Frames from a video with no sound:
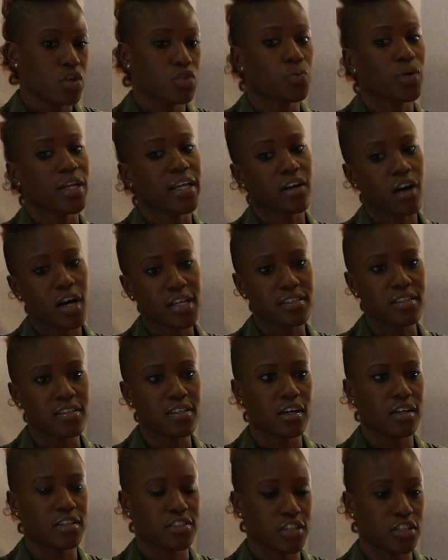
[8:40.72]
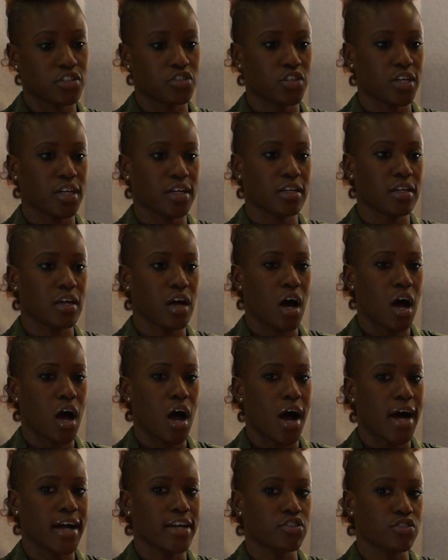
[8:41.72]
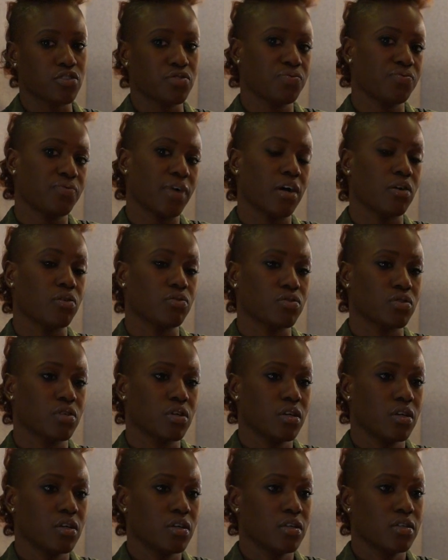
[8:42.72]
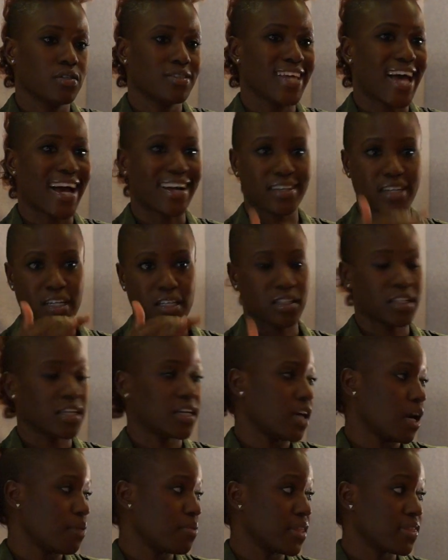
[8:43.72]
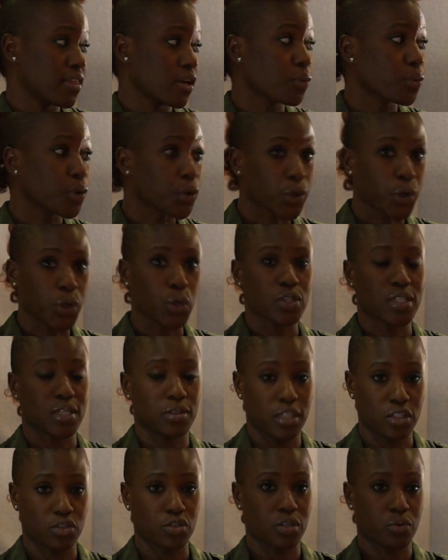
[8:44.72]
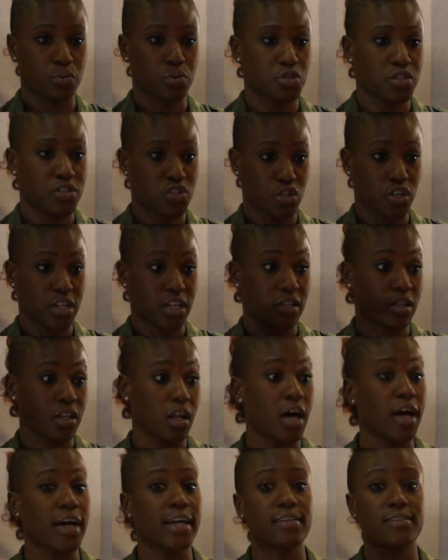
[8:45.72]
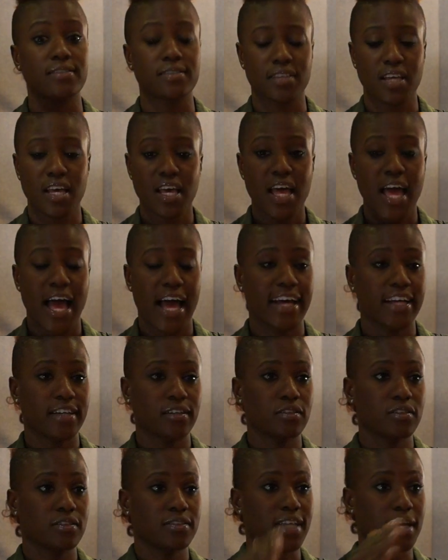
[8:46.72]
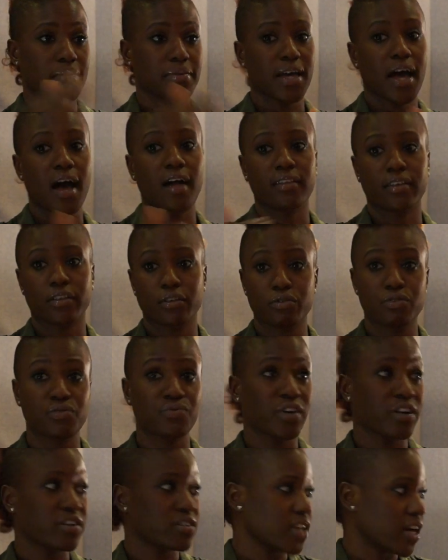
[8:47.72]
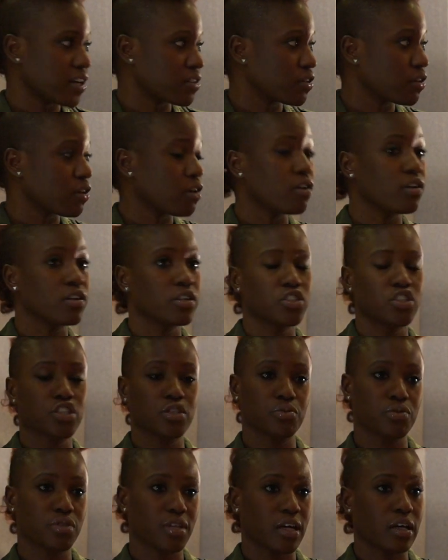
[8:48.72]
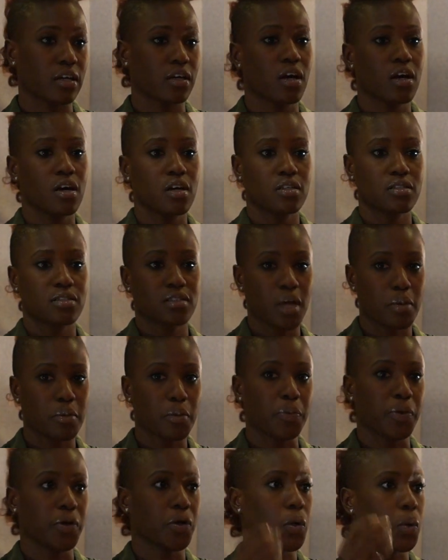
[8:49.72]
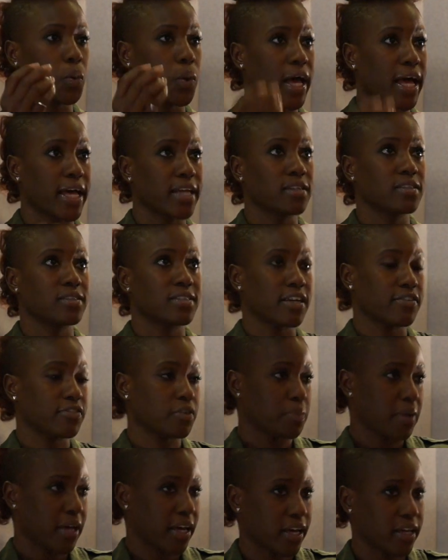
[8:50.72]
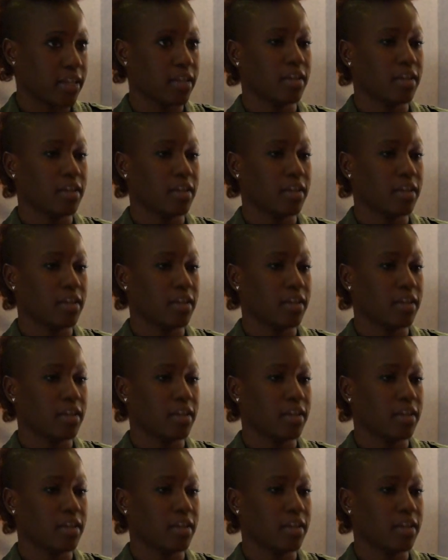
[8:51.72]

when I got to the audition, I just felt technically, I mean, there were girls, I literally were stood in lines, and Debbie Allen, who's very technical, and she was like, double pirouette, développé,